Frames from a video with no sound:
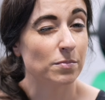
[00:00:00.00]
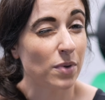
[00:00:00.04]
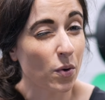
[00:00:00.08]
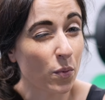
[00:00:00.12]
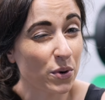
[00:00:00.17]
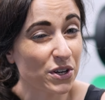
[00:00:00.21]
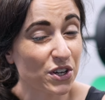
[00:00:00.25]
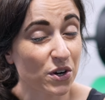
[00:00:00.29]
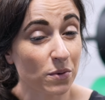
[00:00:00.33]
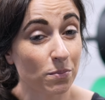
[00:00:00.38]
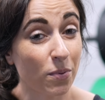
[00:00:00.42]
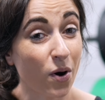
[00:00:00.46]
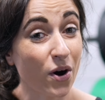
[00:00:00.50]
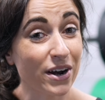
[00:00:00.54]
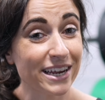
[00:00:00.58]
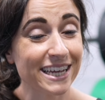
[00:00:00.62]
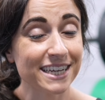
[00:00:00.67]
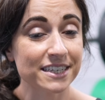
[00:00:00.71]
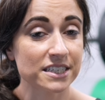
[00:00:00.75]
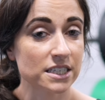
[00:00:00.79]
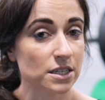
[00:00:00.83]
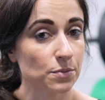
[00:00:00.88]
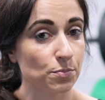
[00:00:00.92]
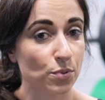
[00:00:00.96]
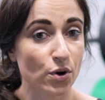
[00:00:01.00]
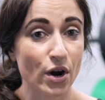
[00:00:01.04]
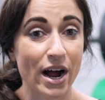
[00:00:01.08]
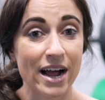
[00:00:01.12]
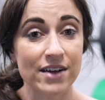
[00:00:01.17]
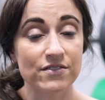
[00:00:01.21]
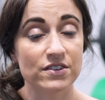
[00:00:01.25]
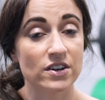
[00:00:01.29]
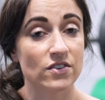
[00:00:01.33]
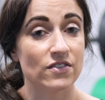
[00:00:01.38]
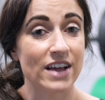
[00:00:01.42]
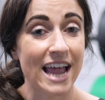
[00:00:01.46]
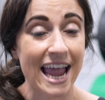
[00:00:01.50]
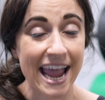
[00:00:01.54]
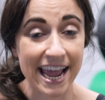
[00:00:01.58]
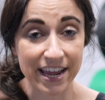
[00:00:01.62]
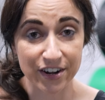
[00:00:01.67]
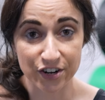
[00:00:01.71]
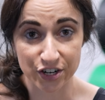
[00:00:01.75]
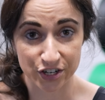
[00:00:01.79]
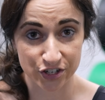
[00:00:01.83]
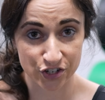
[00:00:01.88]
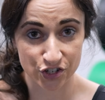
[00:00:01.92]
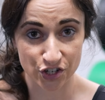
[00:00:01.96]
But when your body is deprived of
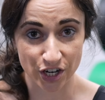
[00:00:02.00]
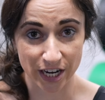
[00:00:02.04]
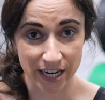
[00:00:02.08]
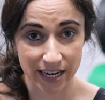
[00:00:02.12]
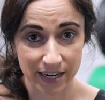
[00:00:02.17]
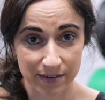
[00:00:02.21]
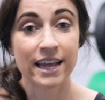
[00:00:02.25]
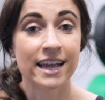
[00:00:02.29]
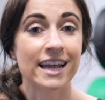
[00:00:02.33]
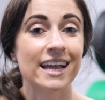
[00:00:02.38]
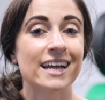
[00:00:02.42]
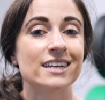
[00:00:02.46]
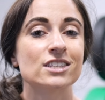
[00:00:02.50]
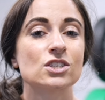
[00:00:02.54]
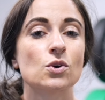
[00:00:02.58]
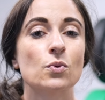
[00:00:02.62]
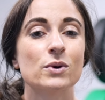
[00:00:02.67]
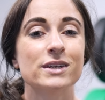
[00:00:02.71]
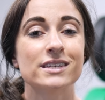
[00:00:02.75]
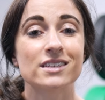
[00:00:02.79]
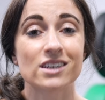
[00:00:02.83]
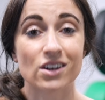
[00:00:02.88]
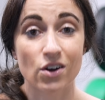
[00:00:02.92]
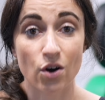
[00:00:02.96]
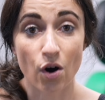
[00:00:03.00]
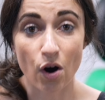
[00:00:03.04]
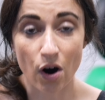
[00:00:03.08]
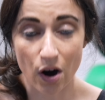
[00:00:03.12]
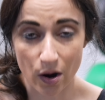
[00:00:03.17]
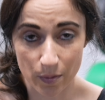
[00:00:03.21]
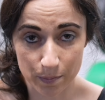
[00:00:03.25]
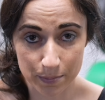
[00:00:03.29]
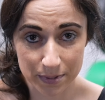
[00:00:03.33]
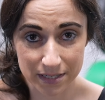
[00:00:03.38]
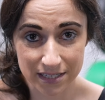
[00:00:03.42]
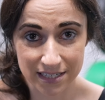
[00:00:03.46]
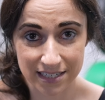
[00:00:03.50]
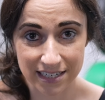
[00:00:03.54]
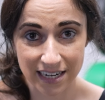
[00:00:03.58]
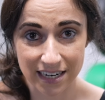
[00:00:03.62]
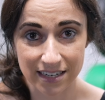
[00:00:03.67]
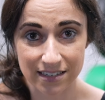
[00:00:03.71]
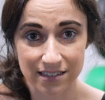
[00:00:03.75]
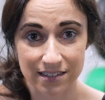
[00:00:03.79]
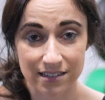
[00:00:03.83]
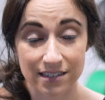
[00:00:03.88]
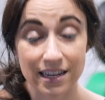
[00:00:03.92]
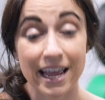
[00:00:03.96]
energy, it's going to
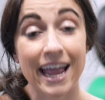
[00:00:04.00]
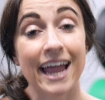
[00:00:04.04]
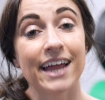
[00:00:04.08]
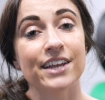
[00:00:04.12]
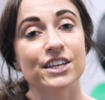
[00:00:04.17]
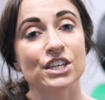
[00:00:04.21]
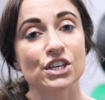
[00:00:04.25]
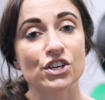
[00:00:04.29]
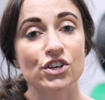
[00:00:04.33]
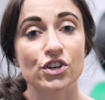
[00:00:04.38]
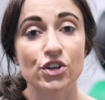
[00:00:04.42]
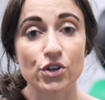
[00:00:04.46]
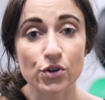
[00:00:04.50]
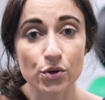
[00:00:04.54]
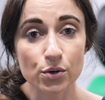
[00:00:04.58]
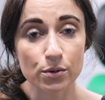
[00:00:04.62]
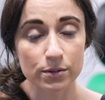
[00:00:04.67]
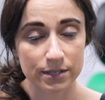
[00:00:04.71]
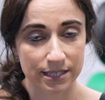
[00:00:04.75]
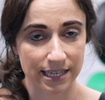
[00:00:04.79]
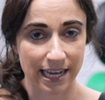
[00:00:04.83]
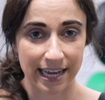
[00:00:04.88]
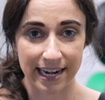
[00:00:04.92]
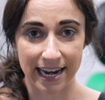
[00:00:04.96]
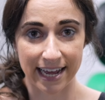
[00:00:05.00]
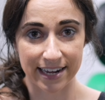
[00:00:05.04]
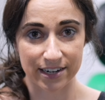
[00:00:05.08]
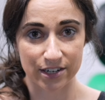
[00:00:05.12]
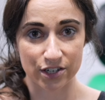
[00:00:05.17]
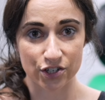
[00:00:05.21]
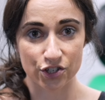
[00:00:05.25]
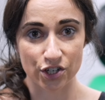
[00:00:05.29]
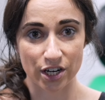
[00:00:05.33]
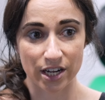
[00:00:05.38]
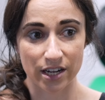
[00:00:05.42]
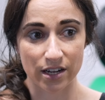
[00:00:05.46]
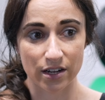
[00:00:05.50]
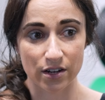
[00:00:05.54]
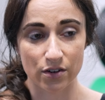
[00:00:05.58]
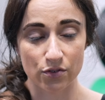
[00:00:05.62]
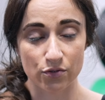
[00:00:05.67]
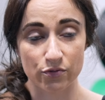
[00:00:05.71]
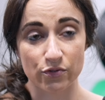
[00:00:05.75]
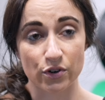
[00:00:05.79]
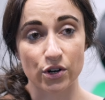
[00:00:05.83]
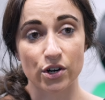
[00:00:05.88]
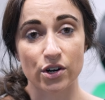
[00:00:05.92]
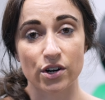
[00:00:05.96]
compensate and use that energy
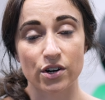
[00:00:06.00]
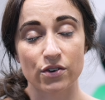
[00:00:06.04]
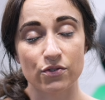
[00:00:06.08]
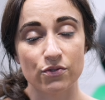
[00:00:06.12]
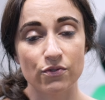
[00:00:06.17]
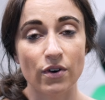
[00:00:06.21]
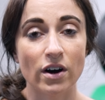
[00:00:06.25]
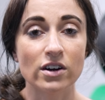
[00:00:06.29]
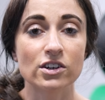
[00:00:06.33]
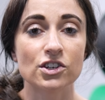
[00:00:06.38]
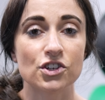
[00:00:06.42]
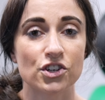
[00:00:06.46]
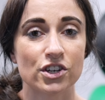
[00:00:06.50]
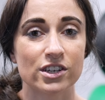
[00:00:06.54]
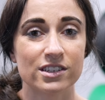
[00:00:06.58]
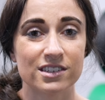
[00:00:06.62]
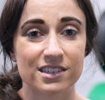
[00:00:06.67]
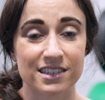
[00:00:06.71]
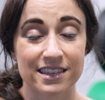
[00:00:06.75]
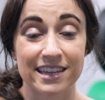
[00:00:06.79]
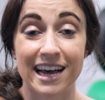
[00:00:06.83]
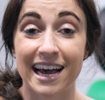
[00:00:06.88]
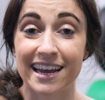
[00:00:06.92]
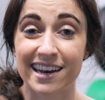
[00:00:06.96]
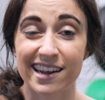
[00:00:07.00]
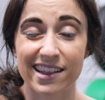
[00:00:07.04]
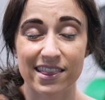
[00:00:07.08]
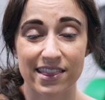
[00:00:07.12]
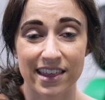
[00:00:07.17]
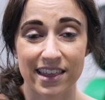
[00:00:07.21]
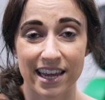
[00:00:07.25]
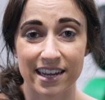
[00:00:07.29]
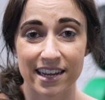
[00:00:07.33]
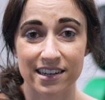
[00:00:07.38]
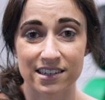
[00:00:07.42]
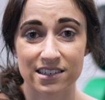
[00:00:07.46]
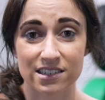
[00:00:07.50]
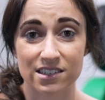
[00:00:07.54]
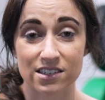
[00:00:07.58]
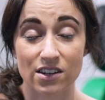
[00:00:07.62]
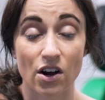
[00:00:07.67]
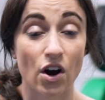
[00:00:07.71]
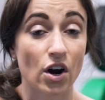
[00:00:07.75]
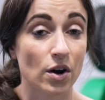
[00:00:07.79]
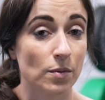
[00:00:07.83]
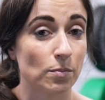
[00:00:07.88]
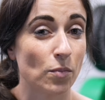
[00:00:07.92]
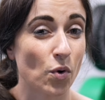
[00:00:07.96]
for functions that it thinks
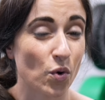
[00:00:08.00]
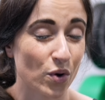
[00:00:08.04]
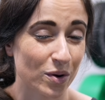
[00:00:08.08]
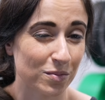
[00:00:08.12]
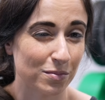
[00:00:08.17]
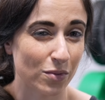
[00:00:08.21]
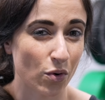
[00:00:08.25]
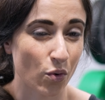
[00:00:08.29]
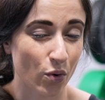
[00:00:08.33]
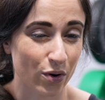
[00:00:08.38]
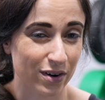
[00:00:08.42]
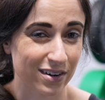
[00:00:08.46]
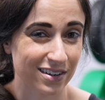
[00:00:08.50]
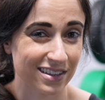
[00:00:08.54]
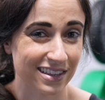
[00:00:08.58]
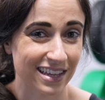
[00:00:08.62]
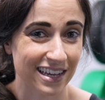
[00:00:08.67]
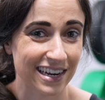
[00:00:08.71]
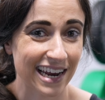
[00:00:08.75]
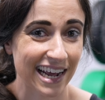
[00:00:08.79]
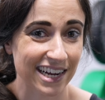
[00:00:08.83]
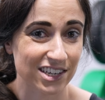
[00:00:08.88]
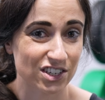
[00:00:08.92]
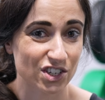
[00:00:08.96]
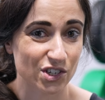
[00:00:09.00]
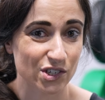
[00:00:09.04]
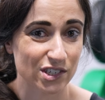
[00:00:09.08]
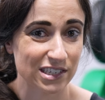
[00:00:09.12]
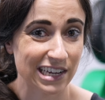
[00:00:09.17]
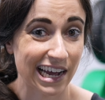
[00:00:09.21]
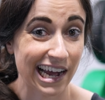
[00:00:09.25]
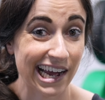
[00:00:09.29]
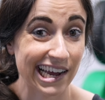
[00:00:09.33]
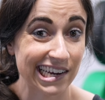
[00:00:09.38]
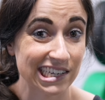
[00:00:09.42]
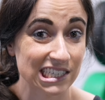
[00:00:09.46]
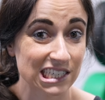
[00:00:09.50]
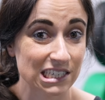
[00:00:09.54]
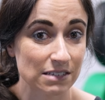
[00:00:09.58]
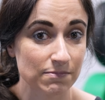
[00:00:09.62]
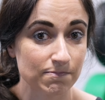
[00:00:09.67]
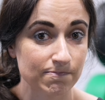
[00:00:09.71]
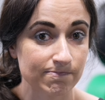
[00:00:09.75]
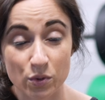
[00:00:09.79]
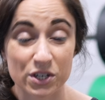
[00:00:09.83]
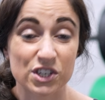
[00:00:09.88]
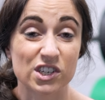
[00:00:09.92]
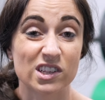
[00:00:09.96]
are more important than exercise,
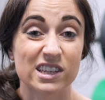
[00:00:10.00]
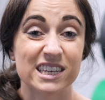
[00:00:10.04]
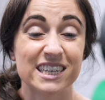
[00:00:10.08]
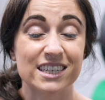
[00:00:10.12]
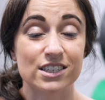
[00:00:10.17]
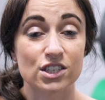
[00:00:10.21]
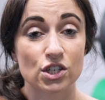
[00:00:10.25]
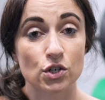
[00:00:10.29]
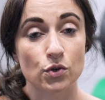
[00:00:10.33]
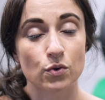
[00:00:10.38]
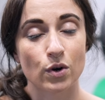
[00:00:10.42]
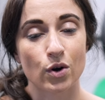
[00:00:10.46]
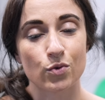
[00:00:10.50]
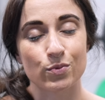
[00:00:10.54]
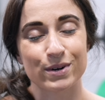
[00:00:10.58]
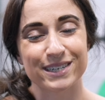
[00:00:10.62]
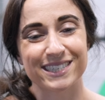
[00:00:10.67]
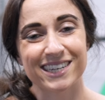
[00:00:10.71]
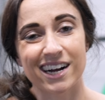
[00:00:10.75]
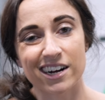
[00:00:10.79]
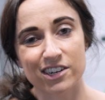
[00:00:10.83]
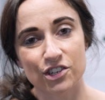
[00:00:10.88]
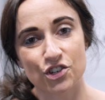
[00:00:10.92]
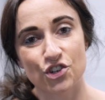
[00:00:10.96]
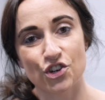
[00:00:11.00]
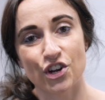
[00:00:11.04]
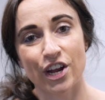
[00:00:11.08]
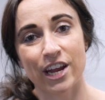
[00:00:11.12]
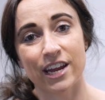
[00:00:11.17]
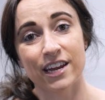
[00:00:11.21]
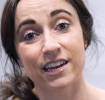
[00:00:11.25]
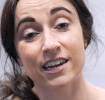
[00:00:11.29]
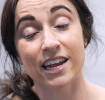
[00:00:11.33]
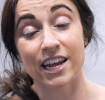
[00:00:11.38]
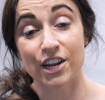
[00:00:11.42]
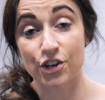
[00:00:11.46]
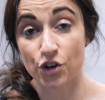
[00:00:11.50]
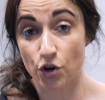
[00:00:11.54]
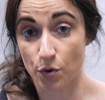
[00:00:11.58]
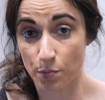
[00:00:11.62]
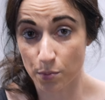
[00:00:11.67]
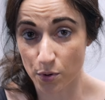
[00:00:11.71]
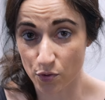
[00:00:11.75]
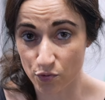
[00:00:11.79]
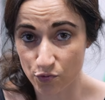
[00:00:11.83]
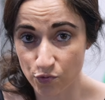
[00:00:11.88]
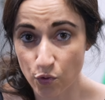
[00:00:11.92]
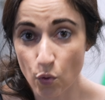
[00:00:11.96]
which leads to a reduction in your
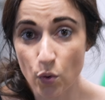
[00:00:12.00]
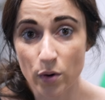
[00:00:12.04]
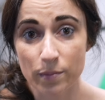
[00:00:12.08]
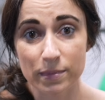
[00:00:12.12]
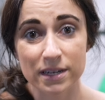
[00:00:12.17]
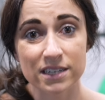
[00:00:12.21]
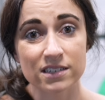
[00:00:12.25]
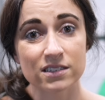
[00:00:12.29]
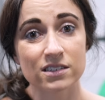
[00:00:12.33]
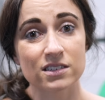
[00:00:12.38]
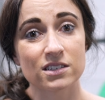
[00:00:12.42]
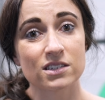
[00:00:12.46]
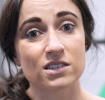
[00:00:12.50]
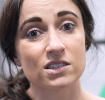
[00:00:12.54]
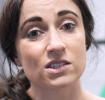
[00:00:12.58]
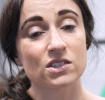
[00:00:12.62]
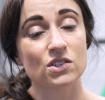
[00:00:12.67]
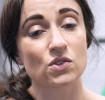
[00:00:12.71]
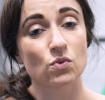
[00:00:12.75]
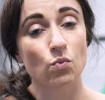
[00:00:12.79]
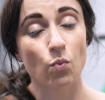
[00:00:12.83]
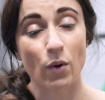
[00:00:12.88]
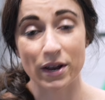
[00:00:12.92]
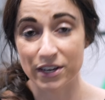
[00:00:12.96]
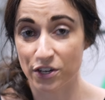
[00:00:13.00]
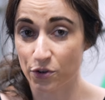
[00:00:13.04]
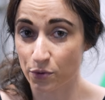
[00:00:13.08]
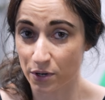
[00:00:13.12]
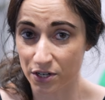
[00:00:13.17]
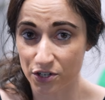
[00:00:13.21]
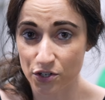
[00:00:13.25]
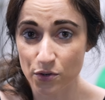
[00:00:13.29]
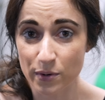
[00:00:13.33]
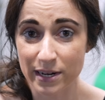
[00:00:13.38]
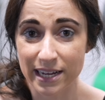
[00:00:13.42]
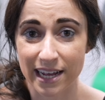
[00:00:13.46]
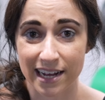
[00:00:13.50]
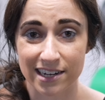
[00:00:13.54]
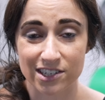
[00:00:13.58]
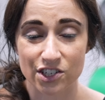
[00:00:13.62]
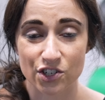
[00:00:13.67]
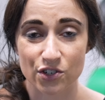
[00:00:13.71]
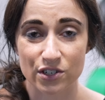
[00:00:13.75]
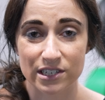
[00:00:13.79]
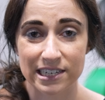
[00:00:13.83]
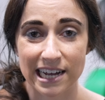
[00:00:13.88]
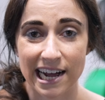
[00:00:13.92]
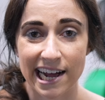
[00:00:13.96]
performance. When you are doing
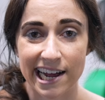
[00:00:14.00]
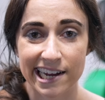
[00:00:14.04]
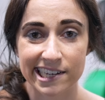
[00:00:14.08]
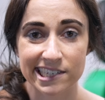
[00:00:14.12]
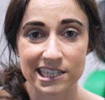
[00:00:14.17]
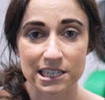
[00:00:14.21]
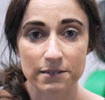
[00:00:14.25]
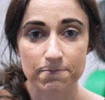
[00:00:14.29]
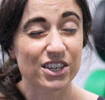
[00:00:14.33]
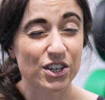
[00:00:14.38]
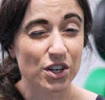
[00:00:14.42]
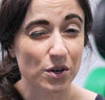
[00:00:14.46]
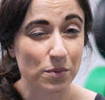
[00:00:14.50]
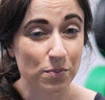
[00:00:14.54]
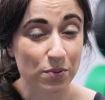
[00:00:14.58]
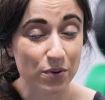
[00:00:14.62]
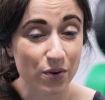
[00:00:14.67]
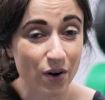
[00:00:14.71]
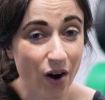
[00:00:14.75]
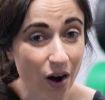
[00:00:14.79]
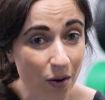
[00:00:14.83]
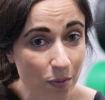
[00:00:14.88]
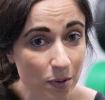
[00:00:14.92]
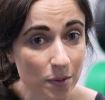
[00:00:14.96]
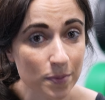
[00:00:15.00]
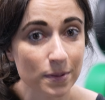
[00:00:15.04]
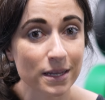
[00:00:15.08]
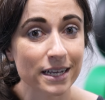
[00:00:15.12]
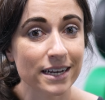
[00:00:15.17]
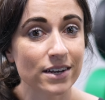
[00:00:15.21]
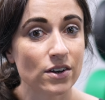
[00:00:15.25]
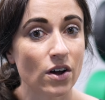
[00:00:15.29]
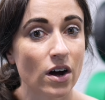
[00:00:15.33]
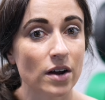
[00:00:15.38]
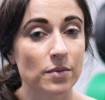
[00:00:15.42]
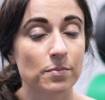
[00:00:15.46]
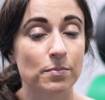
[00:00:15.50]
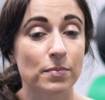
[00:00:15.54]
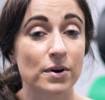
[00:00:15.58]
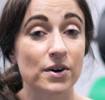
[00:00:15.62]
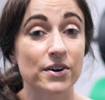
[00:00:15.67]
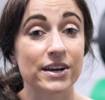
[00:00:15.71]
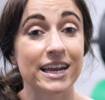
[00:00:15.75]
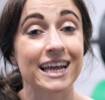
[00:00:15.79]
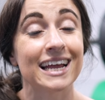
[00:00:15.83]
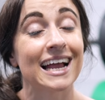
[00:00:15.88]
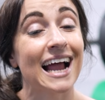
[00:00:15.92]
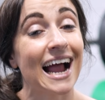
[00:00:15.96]
exercise, you're probably not
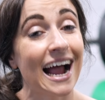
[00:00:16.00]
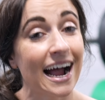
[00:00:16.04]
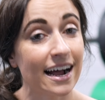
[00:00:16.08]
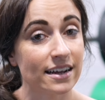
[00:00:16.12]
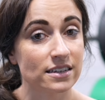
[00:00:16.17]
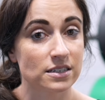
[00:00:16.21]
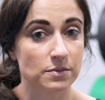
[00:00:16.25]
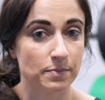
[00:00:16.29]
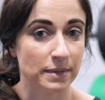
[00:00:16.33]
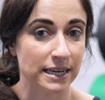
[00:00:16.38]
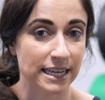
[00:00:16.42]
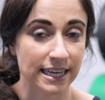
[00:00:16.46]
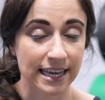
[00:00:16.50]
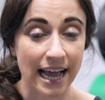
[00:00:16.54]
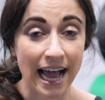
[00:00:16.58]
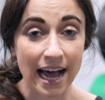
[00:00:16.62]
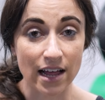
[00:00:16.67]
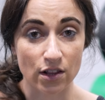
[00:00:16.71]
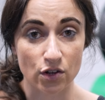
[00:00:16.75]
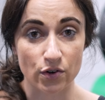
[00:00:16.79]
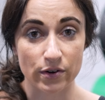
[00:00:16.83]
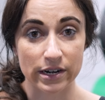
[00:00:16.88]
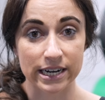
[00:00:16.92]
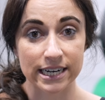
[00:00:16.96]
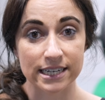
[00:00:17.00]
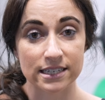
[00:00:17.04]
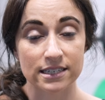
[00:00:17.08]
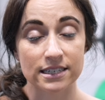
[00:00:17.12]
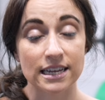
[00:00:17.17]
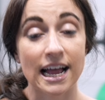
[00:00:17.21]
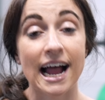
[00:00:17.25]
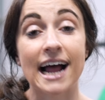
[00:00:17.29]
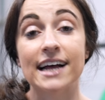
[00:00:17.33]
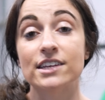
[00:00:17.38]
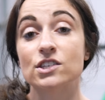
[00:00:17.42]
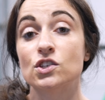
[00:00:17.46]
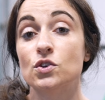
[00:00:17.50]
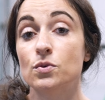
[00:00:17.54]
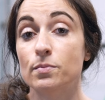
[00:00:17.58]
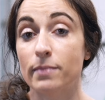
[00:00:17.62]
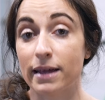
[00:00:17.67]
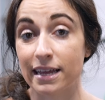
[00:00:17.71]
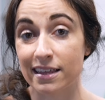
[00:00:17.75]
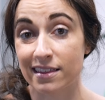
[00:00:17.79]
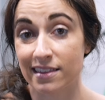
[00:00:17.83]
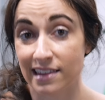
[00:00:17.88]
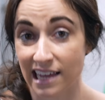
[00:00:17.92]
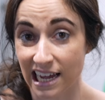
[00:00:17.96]
burning as many calories as you
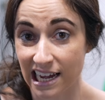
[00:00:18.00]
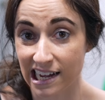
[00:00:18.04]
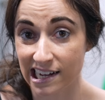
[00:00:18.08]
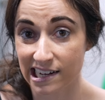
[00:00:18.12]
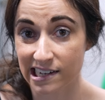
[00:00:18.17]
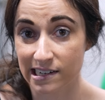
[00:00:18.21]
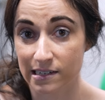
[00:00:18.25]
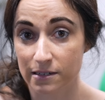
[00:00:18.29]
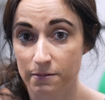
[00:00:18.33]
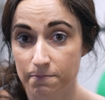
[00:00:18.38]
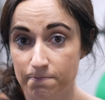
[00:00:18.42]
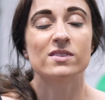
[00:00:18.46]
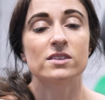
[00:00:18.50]
may think.